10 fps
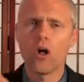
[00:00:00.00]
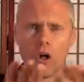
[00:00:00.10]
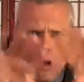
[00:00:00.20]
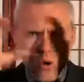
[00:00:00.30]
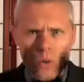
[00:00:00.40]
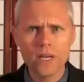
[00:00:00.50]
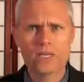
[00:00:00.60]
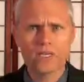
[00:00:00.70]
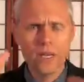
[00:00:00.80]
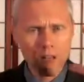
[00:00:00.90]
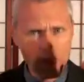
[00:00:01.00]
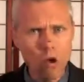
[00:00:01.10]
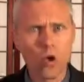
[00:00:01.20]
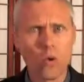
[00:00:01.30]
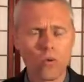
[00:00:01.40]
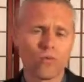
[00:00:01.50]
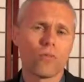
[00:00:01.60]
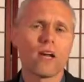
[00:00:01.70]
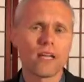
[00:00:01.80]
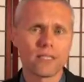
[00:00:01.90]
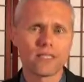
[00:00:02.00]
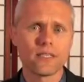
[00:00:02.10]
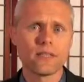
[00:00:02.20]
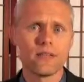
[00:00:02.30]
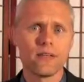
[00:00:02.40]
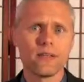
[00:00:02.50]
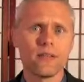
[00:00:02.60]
Always the whole phrase.